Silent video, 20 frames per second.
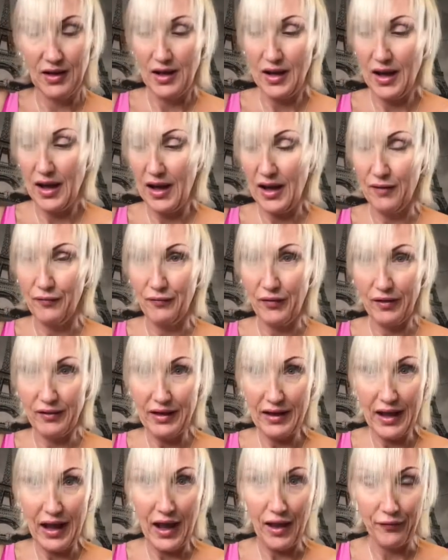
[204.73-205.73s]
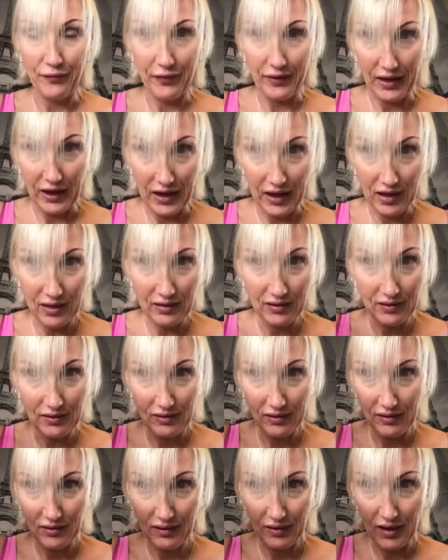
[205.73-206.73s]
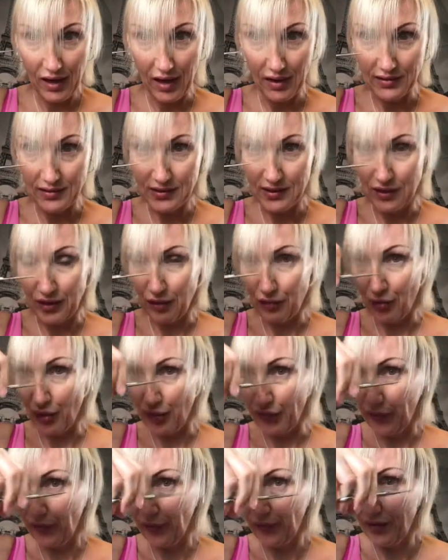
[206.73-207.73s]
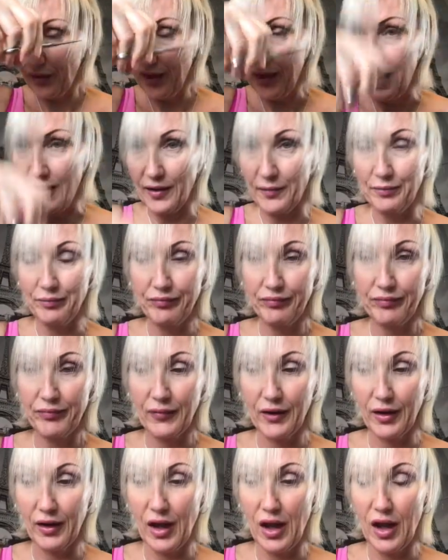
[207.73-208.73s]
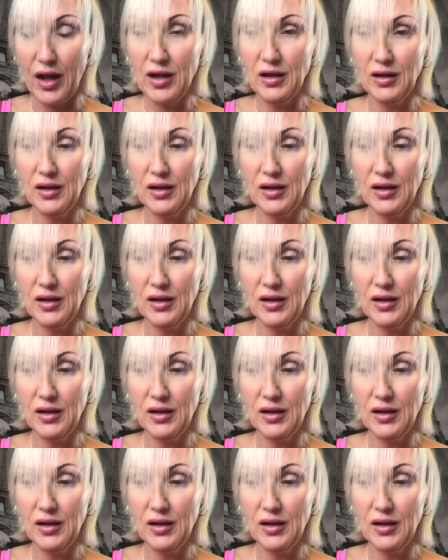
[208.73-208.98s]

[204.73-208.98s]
and very carefully cut across here. Okay.